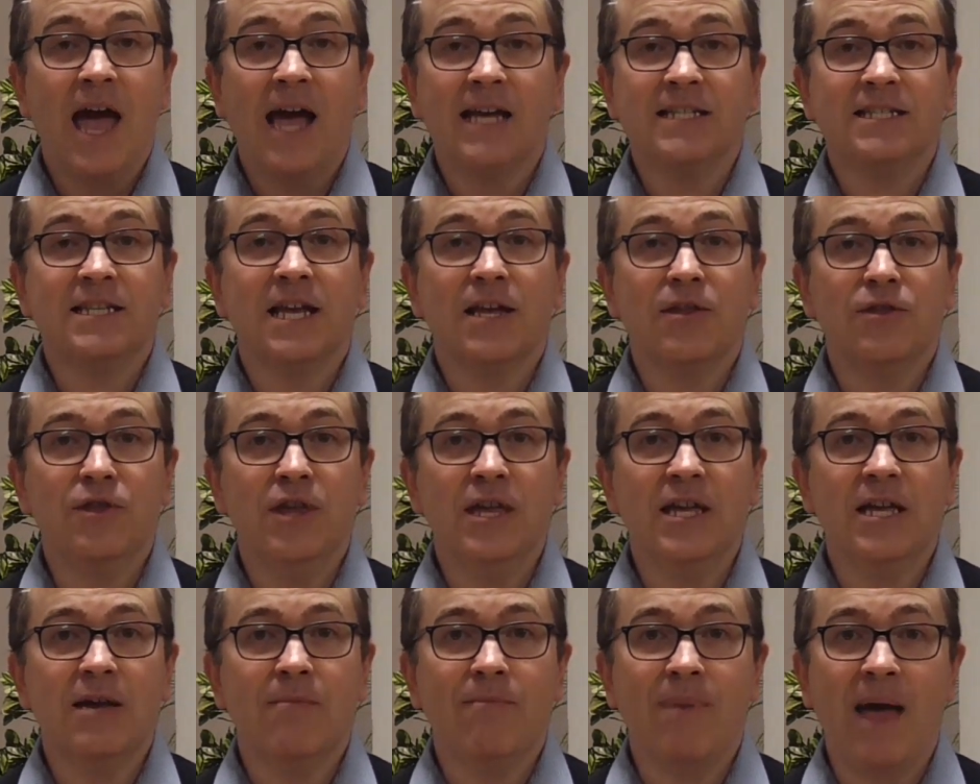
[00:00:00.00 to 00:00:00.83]
as they
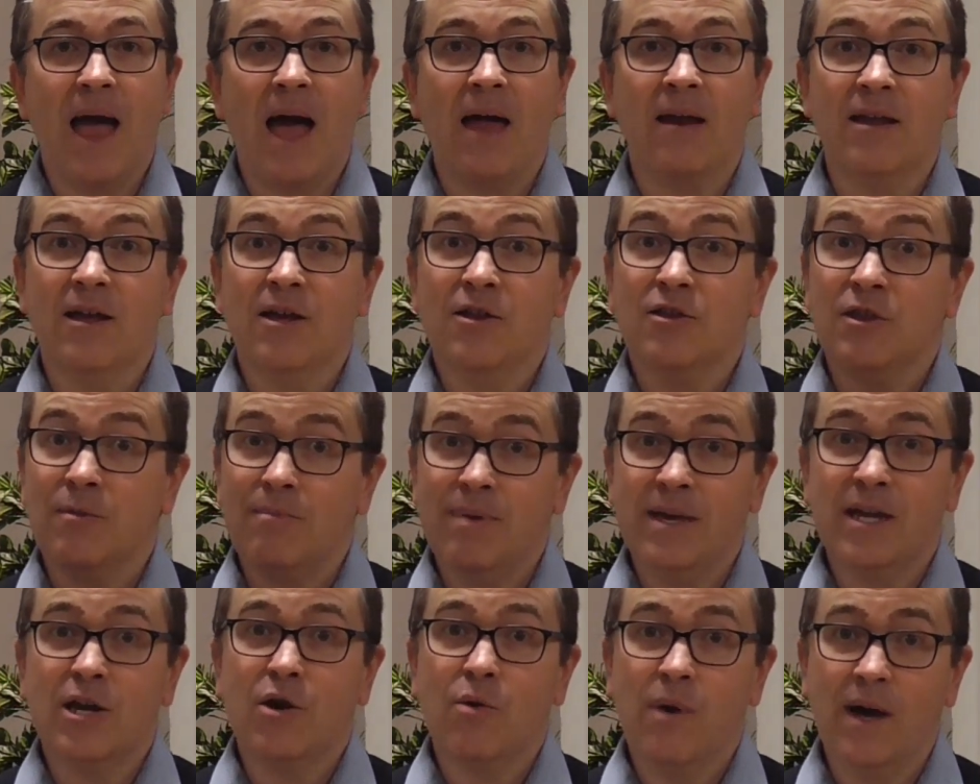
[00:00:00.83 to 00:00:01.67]
think about the
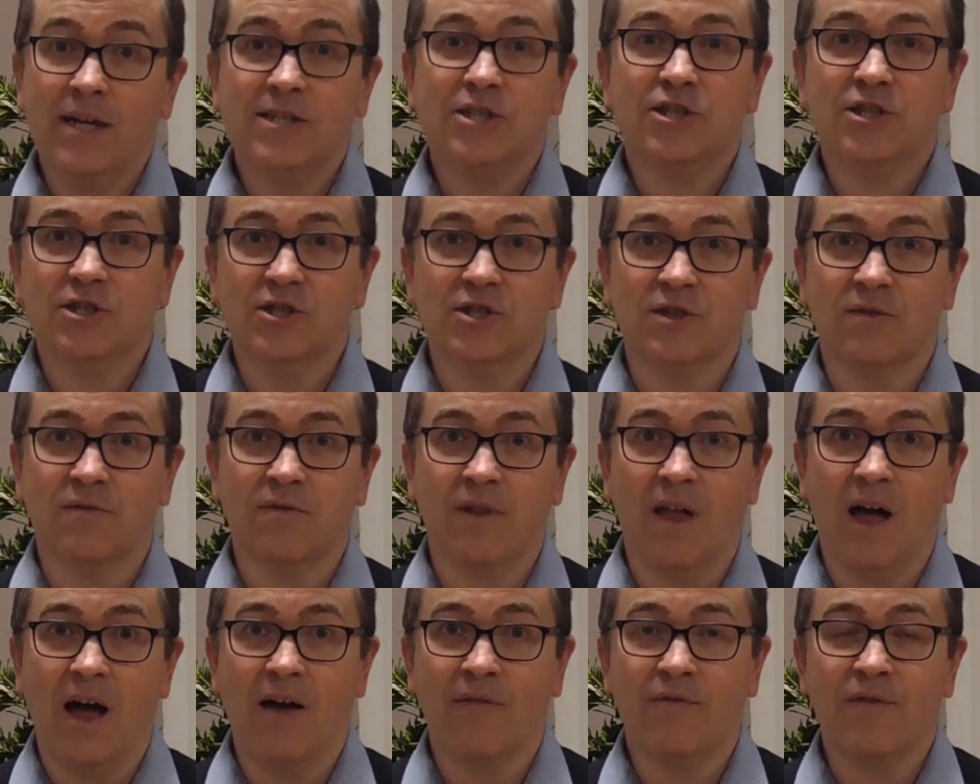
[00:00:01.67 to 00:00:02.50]
big questions of
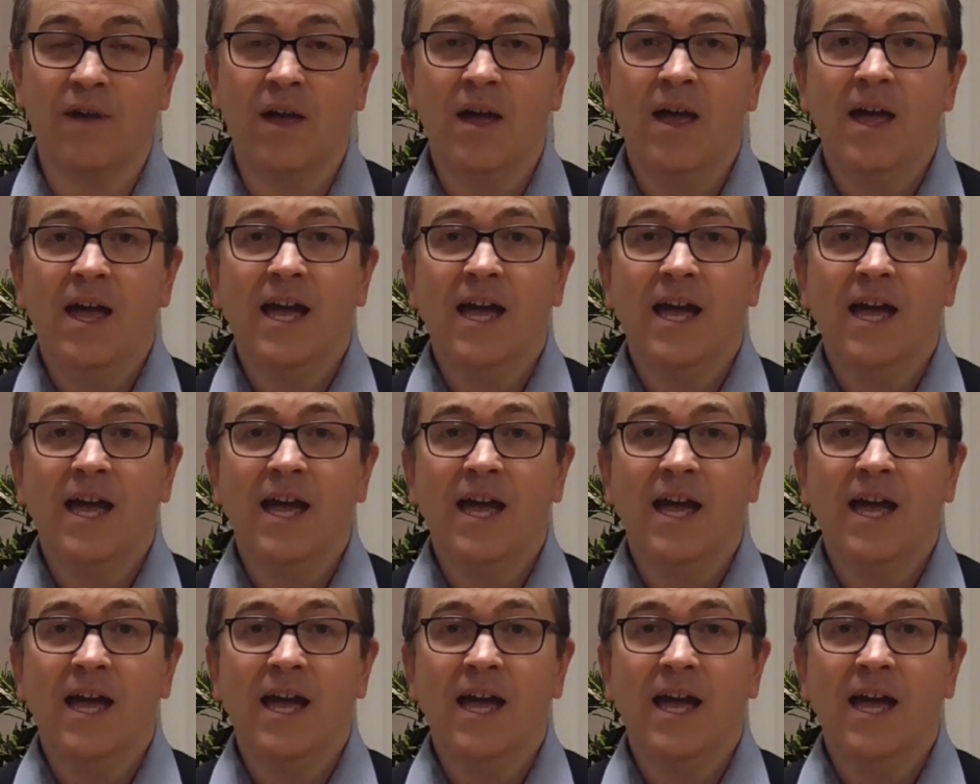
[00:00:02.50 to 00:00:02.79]
life.